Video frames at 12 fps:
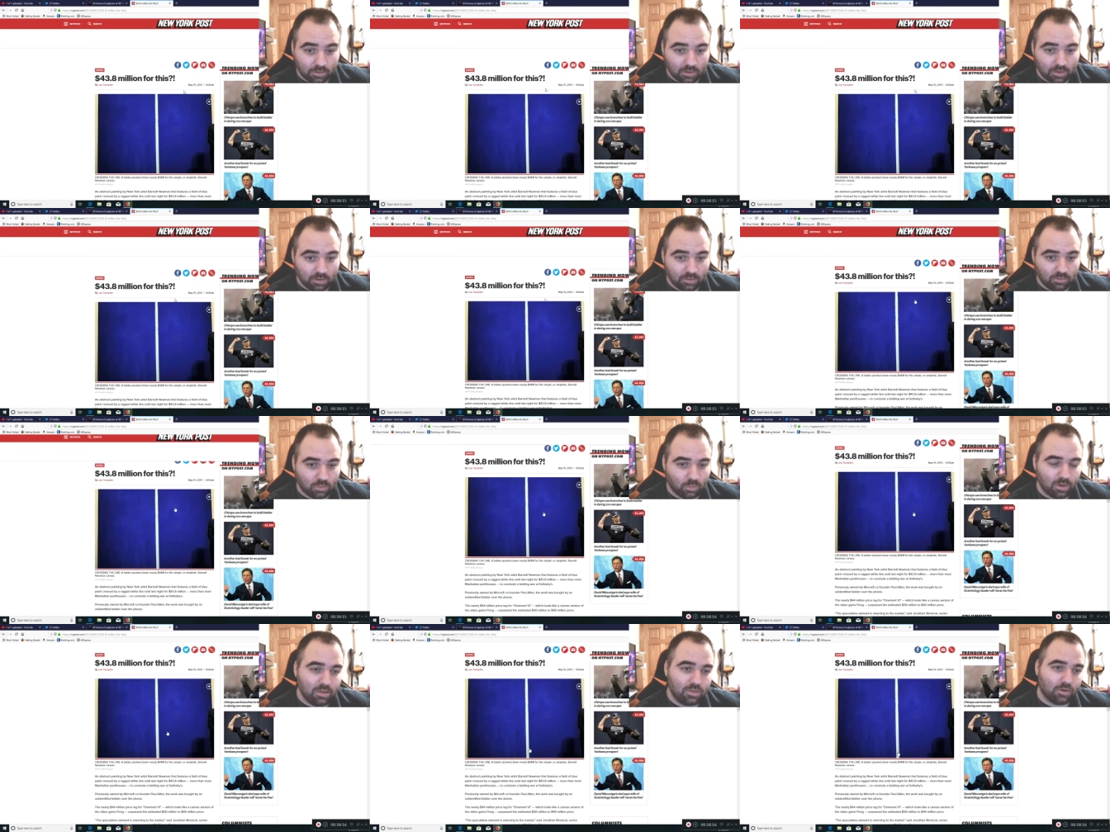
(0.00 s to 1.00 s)
in
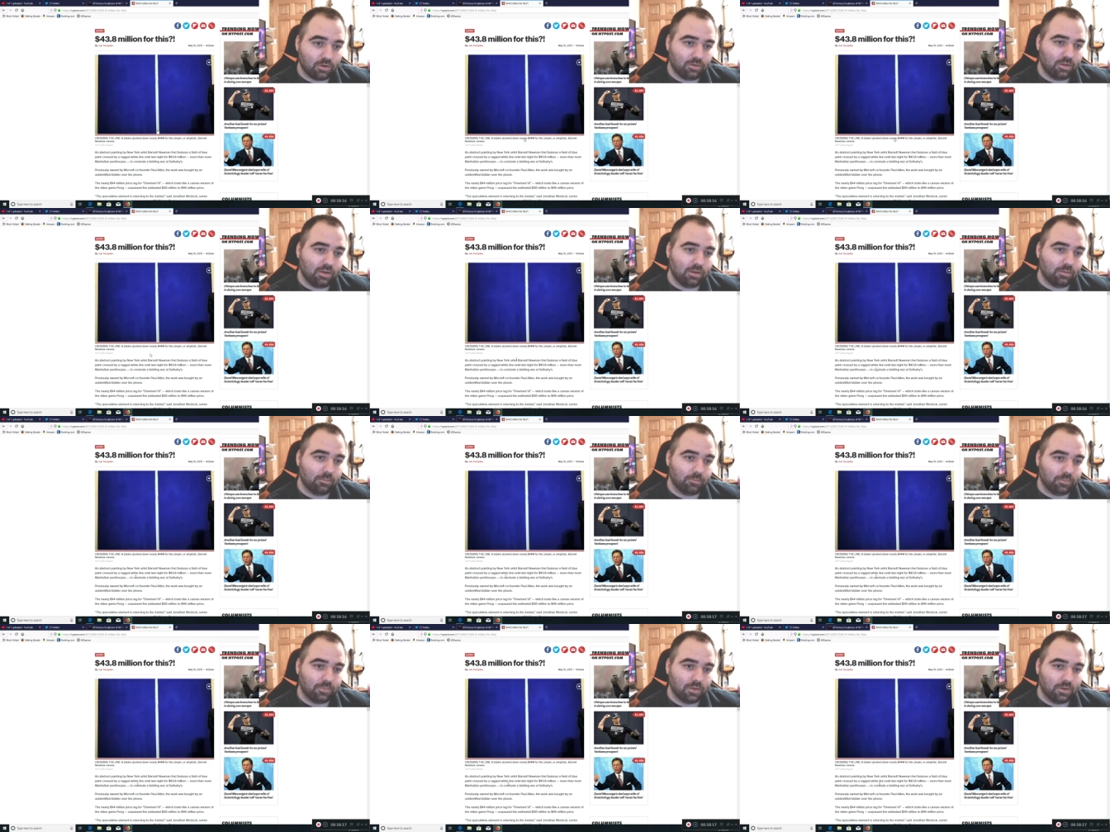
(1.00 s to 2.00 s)
2013.
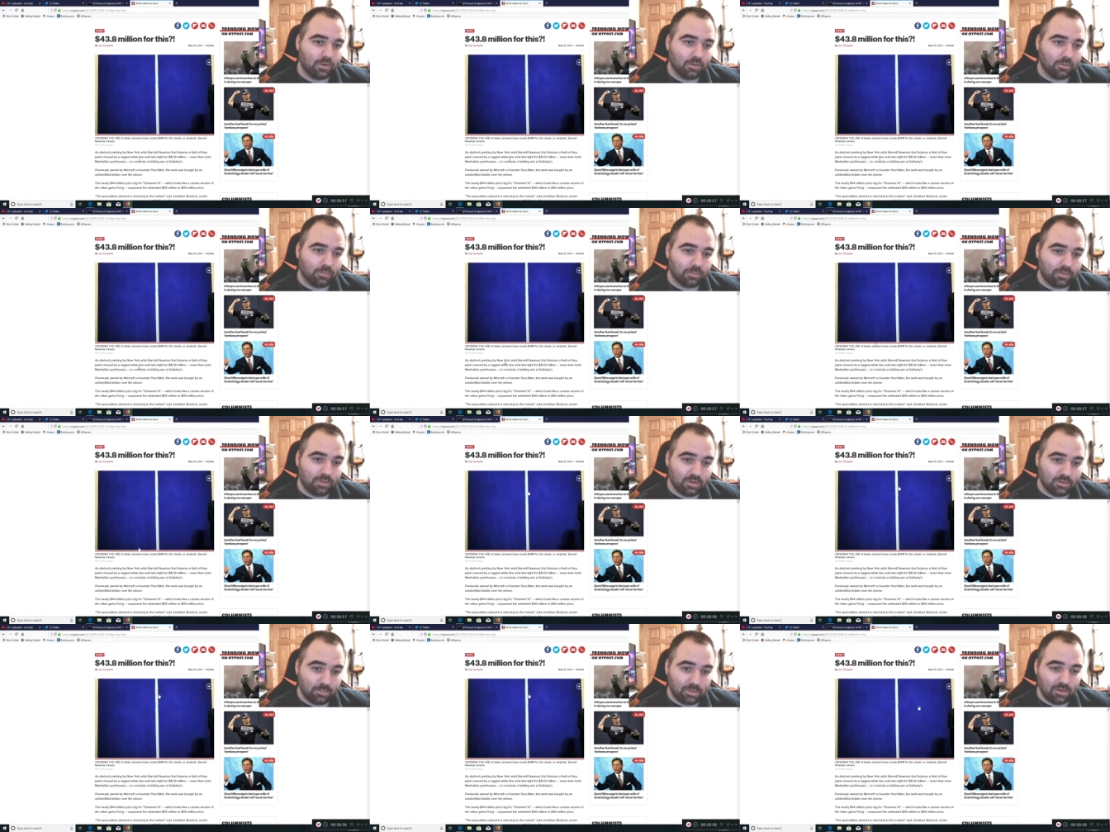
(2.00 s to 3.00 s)

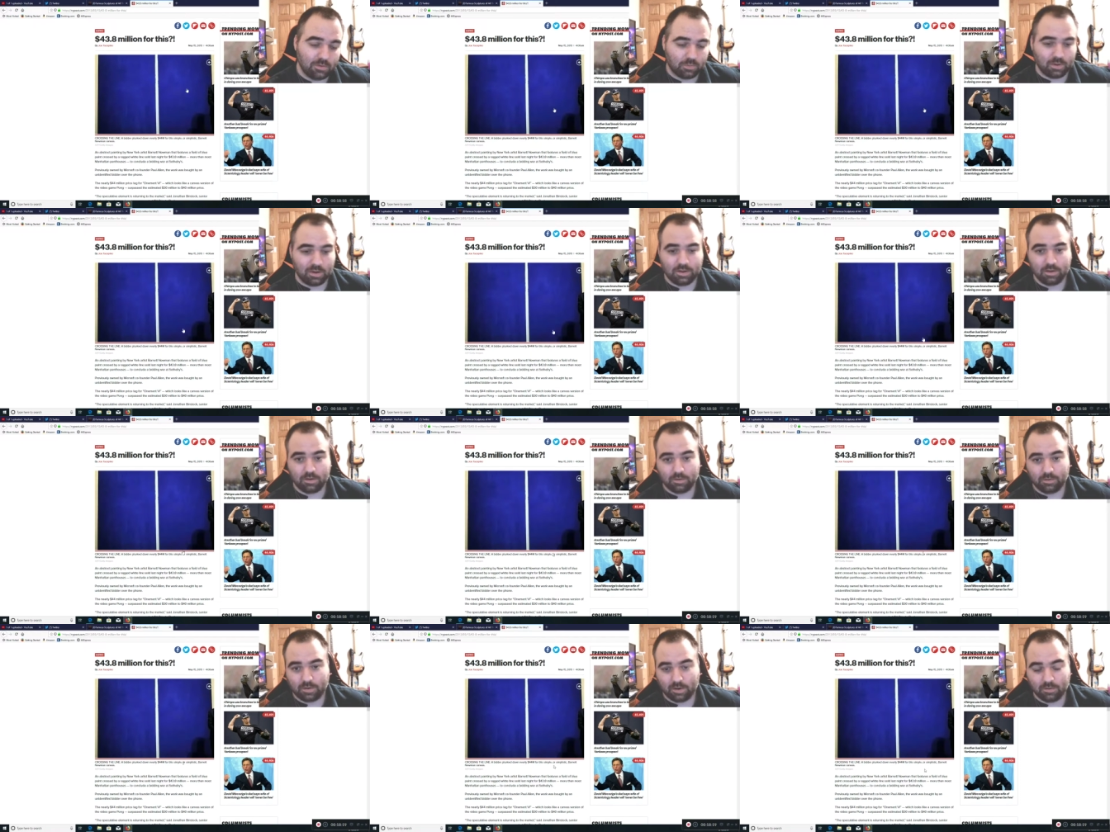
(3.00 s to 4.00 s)
This piece right here.
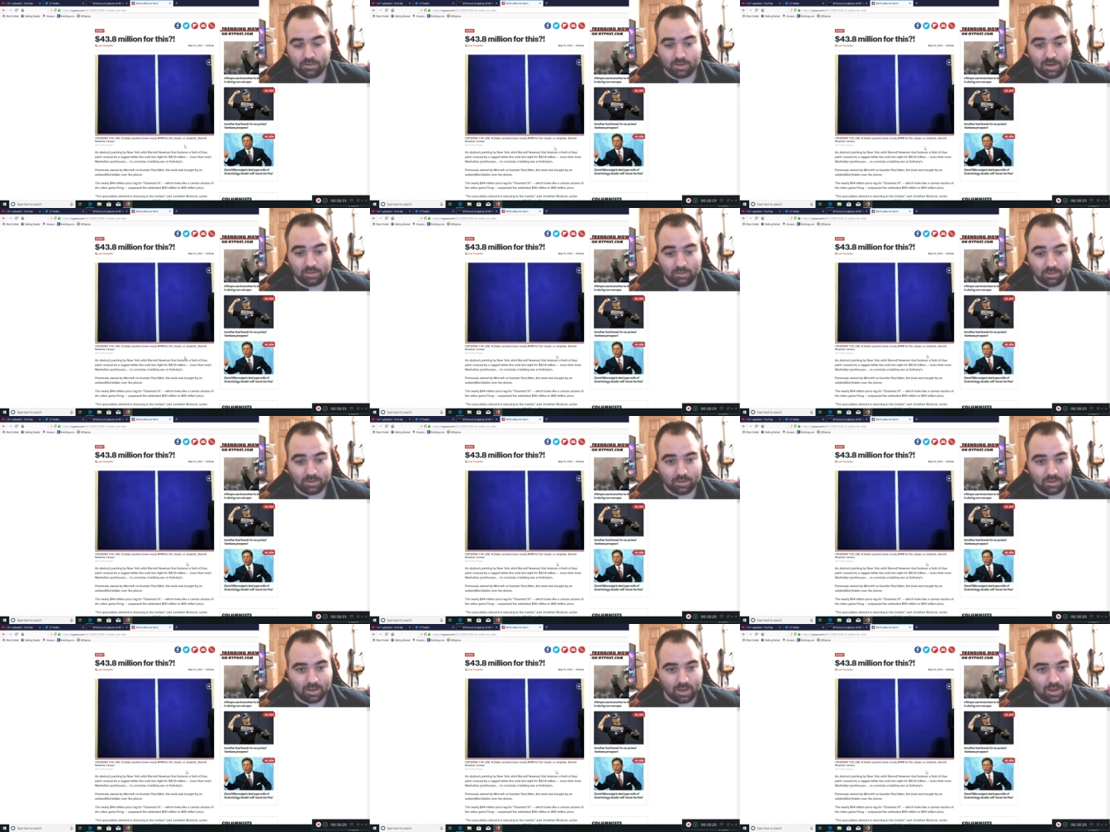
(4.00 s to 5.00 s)
Now, you're not
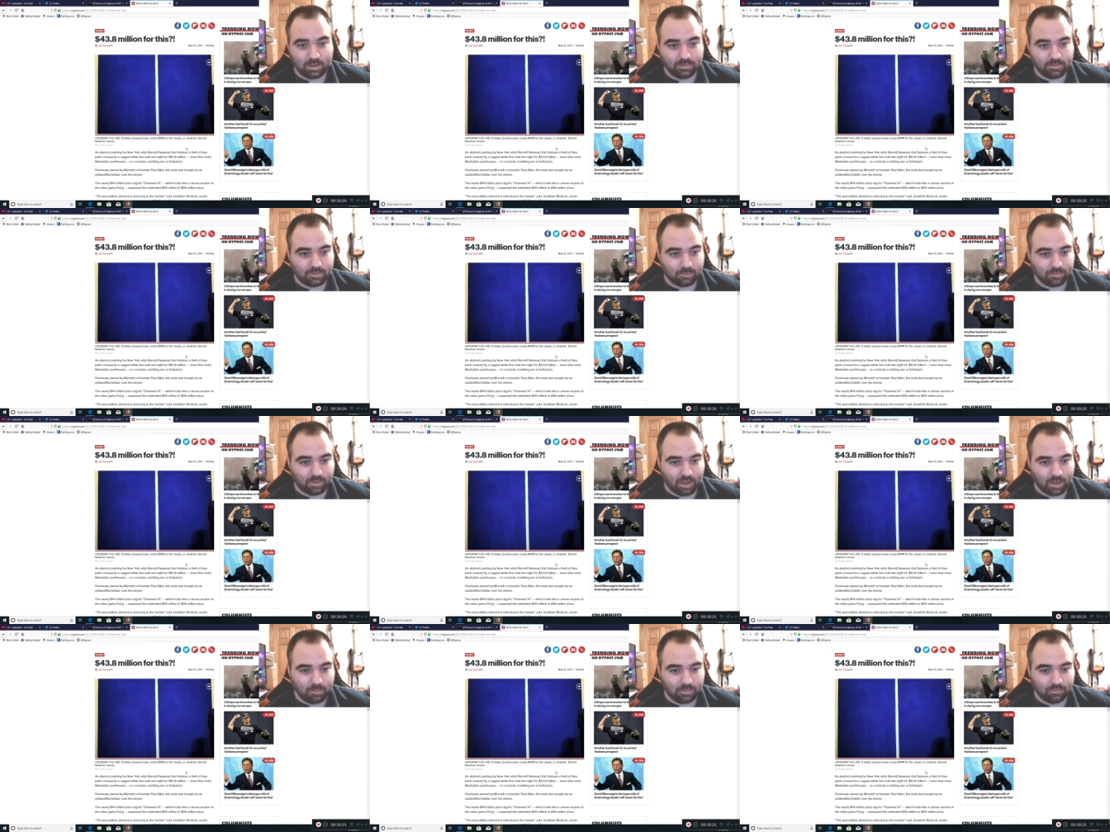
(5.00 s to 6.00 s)
looking at some
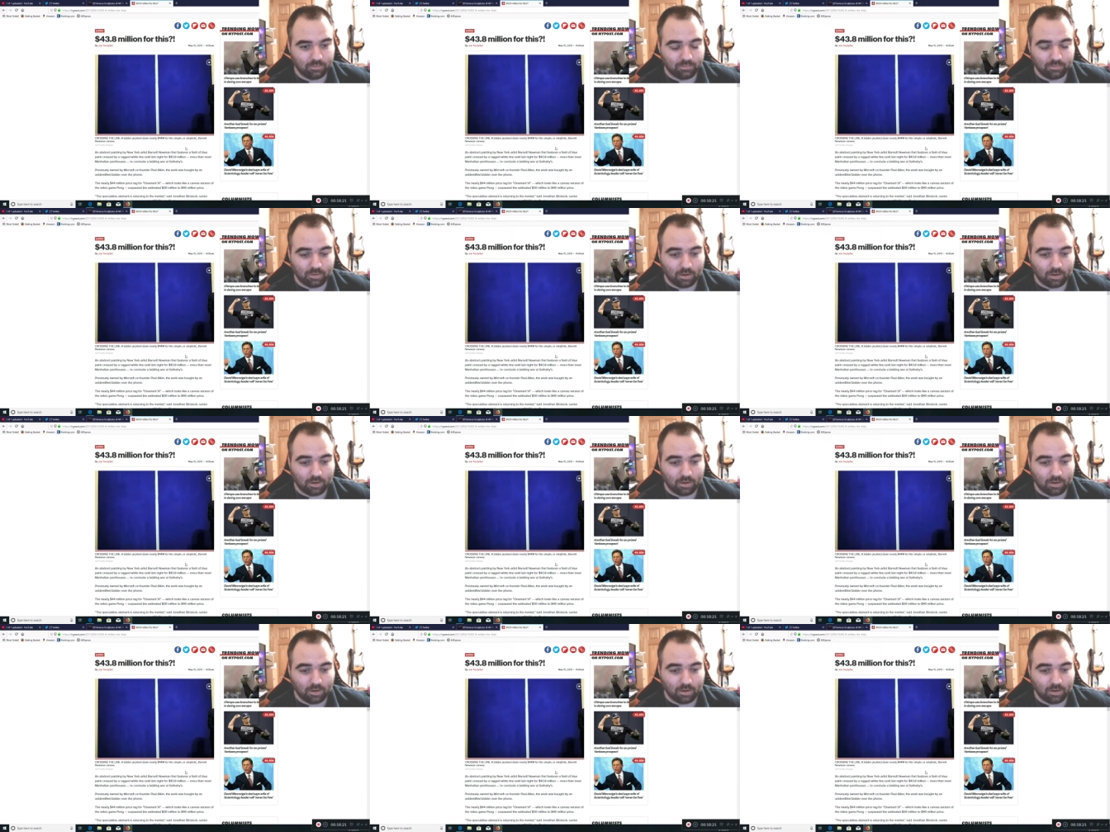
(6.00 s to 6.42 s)
type of